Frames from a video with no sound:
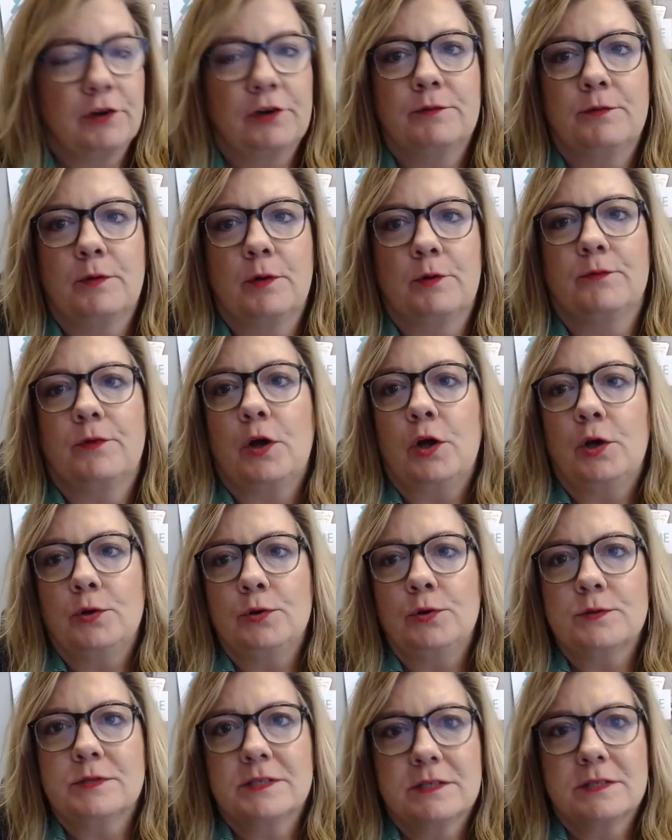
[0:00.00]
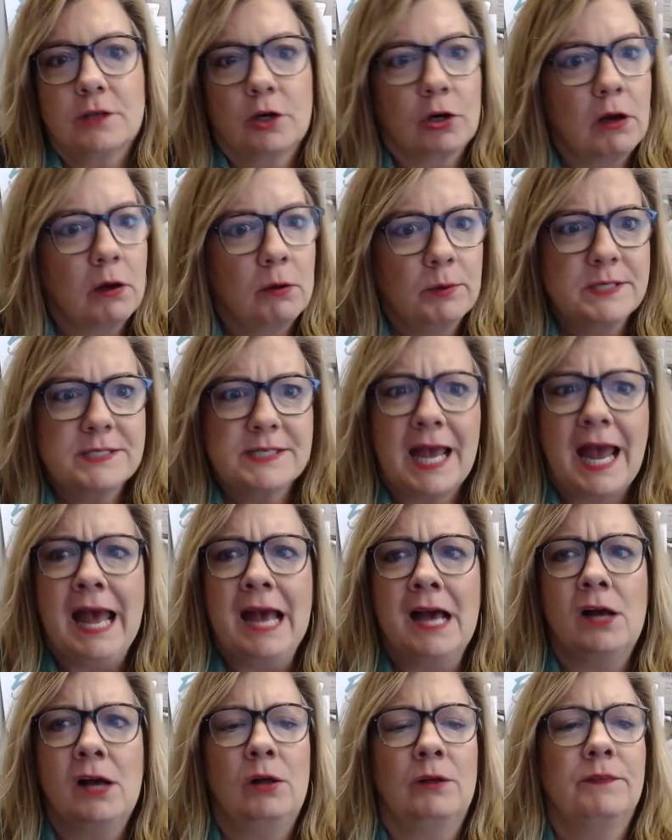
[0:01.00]
very verbose. They're always
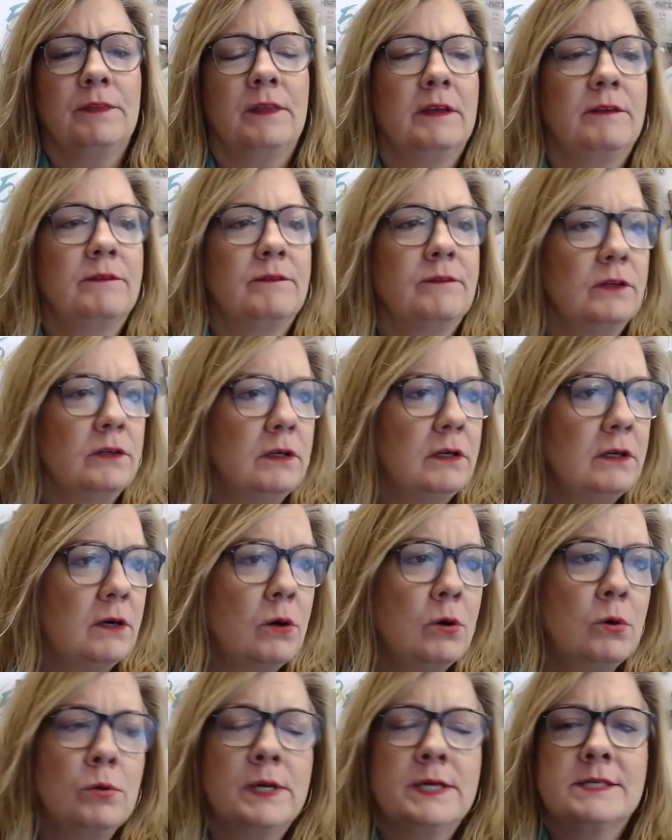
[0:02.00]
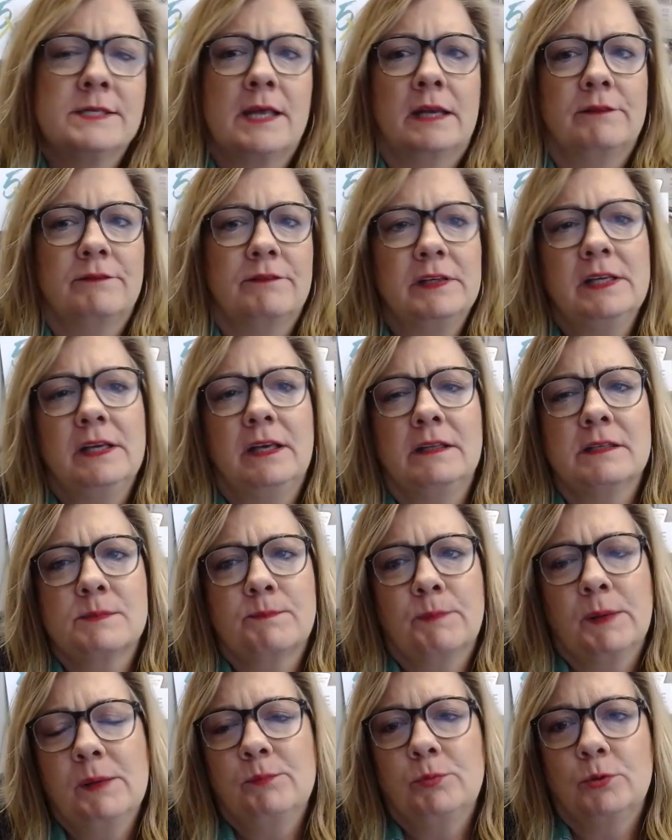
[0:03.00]
out. They're always at
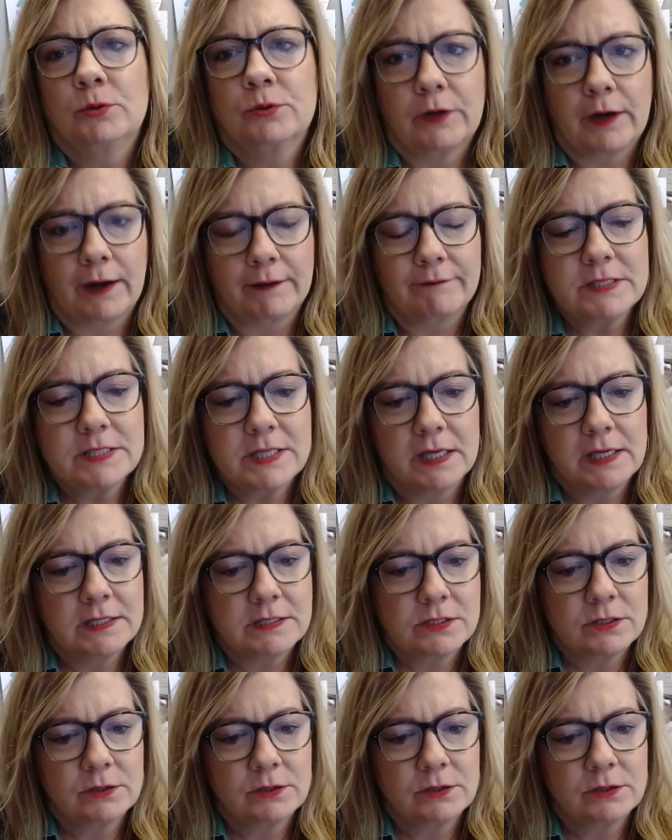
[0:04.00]
events. People gravitate